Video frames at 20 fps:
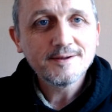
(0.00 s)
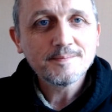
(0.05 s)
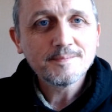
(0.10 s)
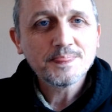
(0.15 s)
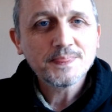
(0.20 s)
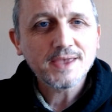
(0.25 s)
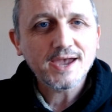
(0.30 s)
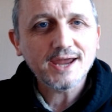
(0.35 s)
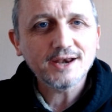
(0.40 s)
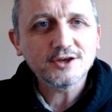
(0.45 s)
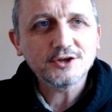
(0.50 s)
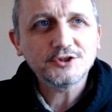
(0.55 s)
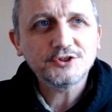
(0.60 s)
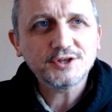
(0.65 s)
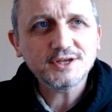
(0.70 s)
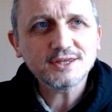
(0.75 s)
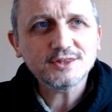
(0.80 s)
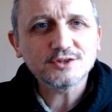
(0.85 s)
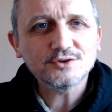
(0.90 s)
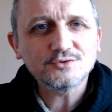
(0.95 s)
And I
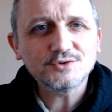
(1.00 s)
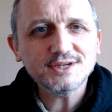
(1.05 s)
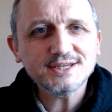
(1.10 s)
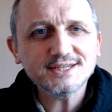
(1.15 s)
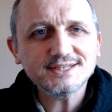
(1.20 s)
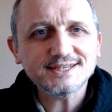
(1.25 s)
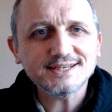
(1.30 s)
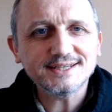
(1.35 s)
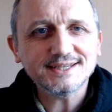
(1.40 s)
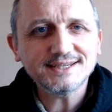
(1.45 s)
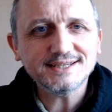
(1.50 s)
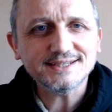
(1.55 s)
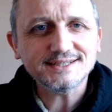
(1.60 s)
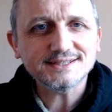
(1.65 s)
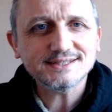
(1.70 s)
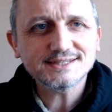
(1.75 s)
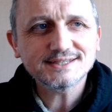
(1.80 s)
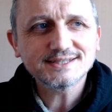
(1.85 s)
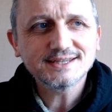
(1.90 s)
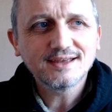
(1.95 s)
think the reason
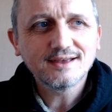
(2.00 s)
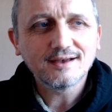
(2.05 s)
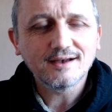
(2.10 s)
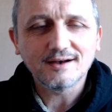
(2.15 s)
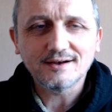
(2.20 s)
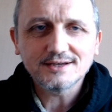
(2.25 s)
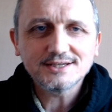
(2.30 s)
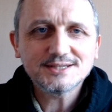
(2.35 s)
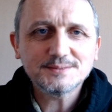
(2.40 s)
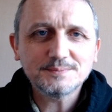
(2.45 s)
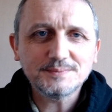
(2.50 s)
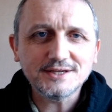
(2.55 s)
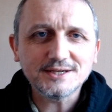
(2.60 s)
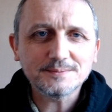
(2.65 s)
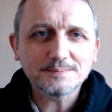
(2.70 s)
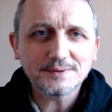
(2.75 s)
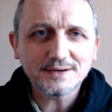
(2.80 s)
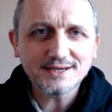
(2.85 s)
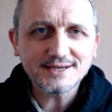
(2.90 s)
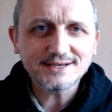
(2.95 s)
is I speak
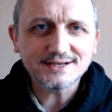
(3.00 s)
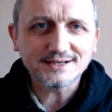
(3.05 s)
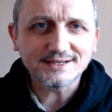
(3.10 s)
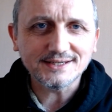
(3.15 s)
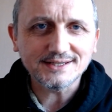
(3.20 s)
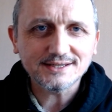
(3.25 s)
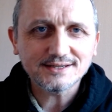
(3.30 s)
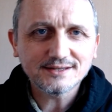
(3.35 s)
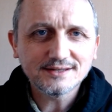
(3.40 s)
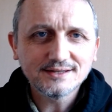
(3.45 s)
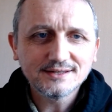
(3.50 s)
plainly.